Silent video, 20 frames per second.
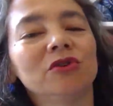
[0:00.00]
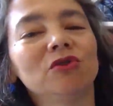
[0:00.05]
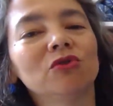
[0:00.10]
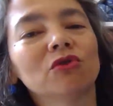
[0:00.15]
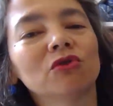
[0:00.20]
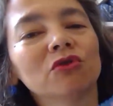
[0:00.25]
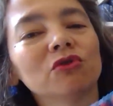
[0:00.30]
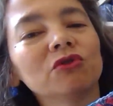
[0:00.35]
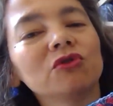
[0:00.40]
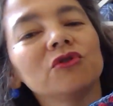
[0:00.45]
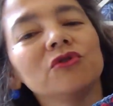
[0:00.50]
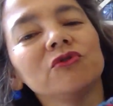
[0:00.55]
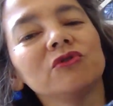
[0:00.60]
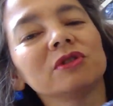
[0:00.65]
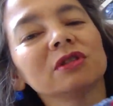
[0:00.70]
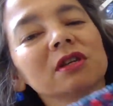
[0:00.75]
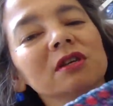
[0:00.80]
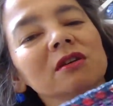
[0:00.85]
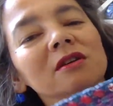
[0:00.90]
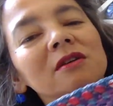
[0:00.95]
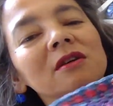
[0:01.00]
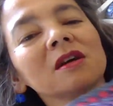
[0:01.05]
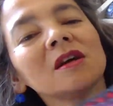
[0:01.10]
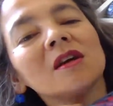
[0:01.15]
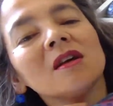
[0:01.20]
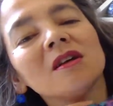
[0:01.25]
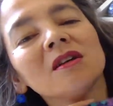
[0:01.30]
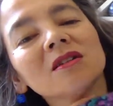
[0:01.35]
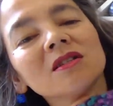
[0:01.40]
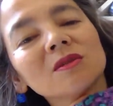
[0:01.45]
you could use a
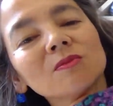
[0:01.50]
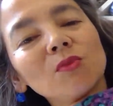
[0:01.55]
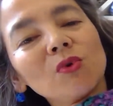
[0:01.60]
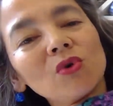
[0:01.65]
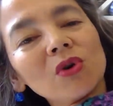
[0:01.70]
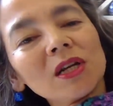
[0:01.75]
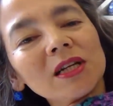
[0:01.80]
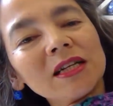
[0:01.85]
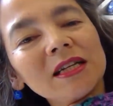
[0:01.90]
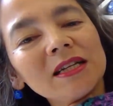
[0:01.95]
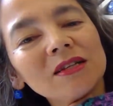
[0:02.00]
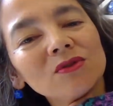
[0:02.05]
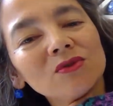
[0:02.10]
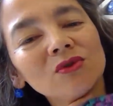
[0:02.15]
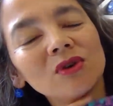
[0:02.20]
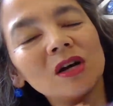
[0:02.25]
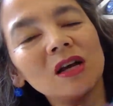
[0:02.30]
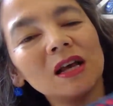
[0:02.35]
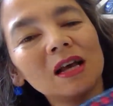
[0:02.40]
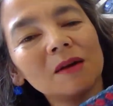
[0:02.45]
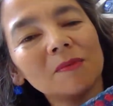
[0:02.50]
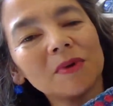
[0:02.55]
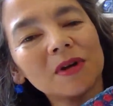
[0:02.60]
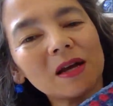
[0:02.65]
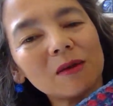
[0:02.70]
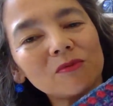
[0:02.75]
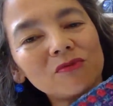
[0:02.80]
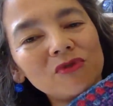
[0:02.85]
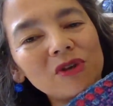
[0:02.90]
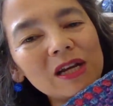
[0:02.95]
smaller needle, but
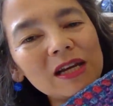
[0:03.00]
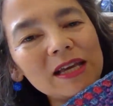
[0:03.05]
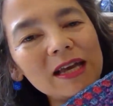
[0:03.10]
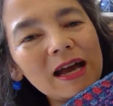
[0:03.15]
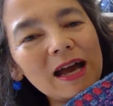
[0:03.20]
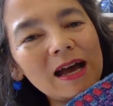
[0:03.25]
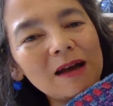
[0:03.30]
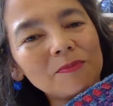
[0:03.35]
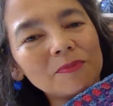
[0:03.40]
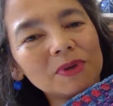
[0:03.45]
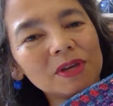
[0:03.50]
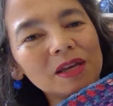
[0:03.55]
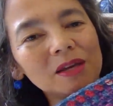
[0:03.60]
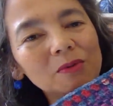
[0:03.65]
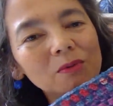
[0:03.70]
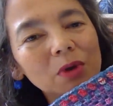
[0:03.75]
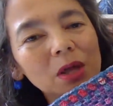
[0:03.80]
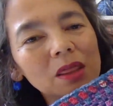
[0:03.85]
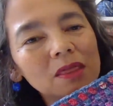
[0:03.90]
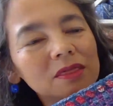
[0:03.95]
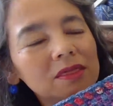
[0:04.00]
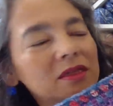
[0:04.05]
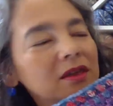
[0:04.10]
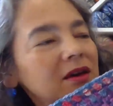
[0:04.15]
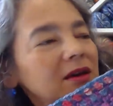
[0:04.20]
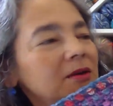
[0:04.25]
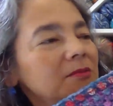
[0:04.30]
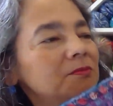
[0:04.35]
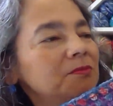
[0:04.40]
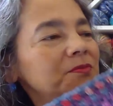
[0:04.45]
I'm really happy with
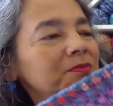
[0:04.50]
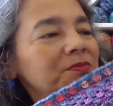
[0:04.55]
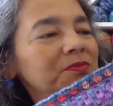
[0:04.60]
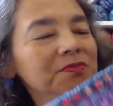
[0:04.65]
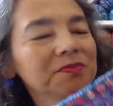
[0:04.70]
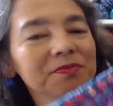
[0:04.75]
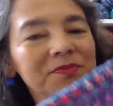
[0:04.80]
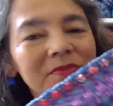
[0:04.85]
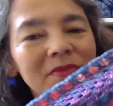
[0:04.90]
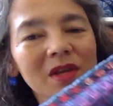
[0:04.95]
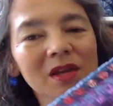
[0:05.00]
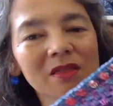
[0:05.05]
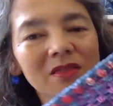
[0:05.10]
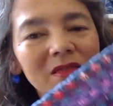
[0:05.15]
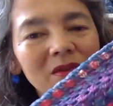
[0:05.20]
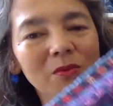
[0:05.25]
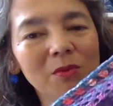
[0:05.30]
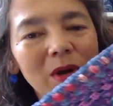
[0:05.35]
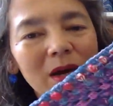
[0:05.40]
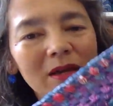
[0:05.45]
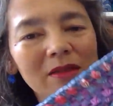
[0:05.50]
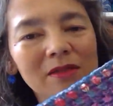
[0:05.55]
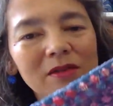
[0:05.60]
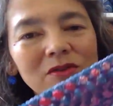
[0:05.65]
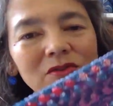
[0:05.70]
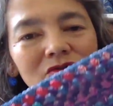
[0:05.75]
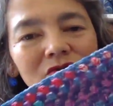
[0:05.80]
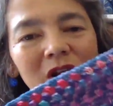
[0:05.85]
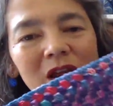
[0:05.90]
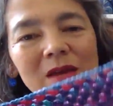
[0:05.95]
the
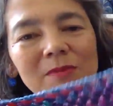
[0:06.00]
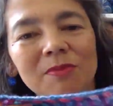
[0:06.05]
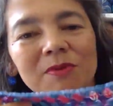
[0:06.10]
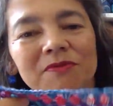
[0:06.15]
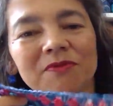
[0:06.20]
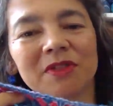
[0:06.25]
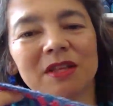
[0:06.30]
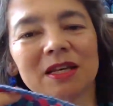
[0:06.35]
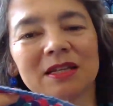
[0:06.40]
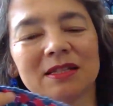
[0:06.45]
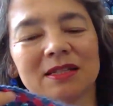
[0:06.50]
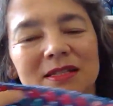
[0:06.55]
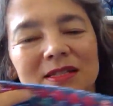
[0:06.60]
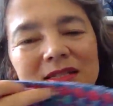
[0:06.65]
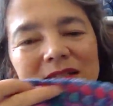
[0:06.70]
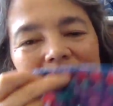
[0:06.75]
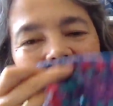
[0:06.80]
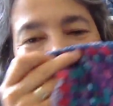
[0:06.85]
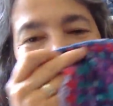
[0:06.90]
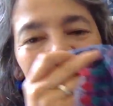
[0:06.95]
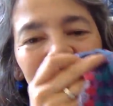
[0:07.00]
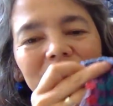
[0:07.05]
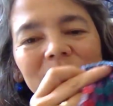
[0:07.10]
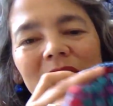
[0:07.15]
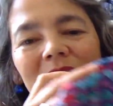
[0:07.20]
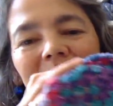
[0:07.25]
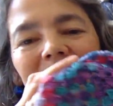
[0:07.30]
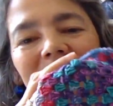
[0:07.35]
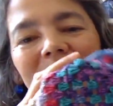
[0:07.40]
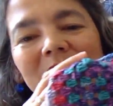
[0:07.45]
drape of this and the
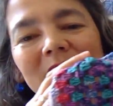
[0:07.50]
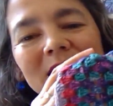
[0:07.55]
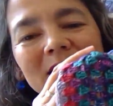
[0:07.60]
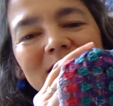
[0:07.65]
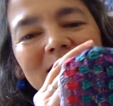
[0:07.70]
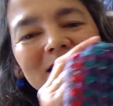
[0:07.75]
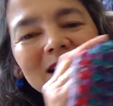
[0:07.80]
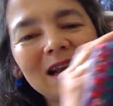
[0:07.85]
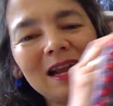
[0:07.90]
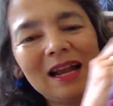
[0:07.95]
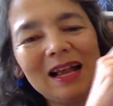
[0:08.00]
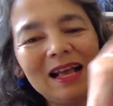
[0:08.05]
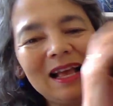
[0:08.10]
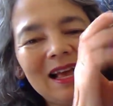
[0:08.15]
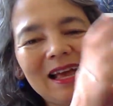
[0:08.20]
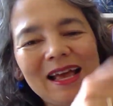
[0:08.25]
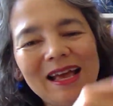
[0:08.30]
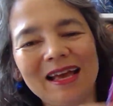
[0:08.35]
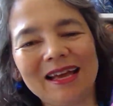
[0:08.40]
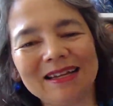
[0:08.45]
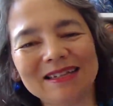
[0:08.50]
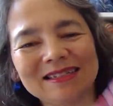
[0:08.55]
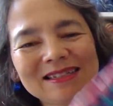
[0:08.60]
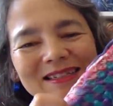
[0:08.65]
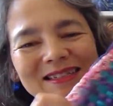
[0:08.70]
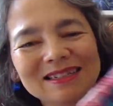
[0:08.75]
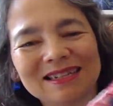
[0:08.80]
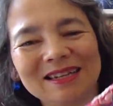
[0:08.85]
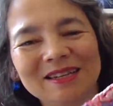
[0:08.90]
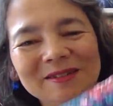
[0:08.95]
feel of this.
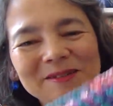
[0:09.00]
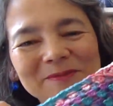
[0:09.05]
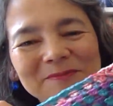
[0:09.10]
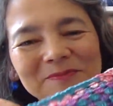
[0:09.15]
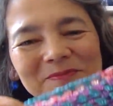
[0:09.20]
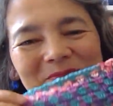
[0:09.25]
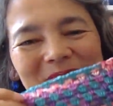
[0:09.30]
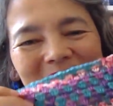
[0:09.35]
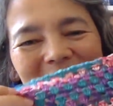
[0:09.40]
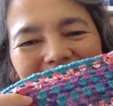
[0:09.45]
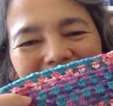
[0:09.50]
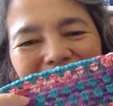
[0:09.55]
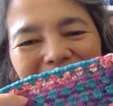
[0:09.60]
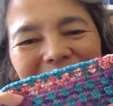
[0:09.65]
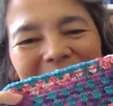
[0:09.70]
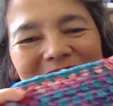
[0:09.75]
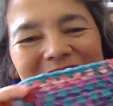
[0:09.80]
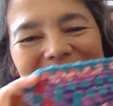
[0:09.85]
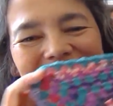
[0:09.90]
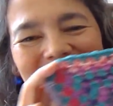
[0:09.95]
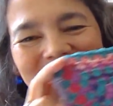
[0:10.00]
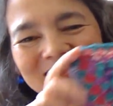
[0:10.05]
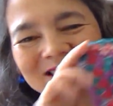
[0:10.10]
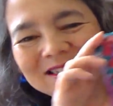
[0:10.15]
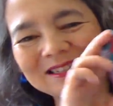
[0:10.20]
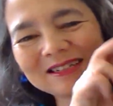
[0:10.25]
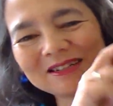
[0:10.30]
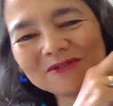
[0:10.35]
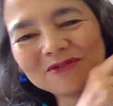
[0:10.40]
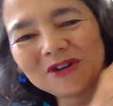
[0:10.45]
And I
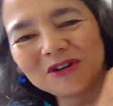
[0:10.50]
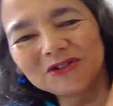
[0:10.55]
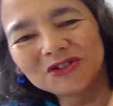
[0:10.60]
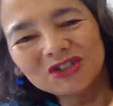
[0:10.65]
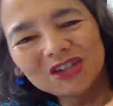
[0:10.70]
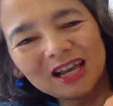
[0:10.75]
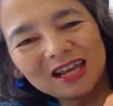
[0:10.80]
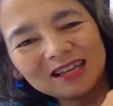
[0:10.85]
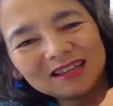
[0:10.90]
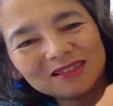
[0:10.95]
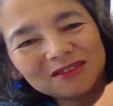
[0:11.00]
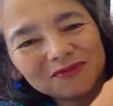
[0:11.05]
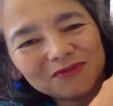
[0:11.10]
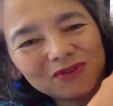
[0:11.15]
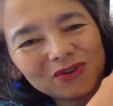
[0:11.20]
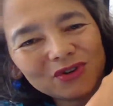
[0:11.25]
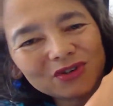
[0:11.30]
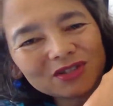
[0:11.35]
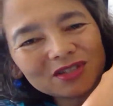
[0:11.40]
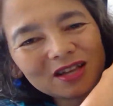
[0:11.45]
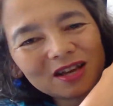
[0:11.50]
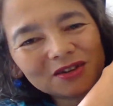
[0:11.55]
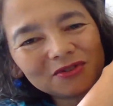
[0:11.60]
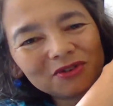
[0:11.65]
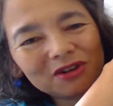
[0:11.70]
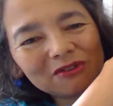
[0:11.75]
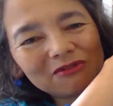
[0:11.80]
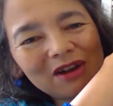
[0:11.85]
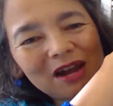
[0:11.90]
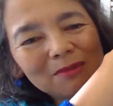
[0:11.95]
finished crocheting the first
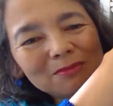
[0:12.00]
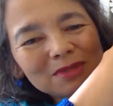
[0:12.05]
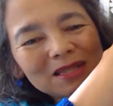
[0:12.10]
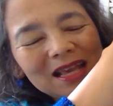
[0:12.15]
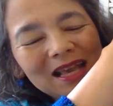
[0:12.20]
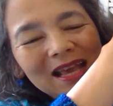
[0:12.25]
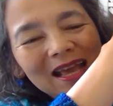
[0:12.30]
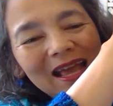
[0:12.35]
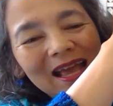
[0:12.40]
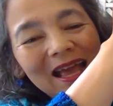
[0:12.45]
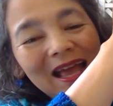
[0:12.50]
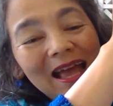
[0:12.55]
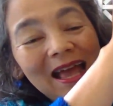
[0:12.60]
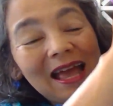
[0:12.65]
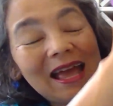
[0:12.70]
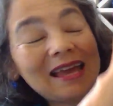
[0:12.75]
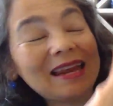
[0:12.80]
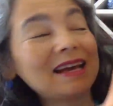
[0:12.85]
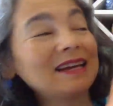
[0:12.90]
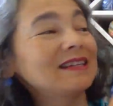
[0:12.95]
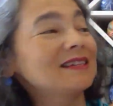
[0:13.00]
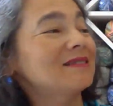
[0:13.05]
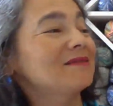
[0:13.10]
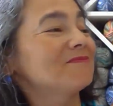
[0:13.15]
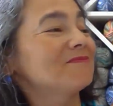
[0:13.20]
100 grams, and I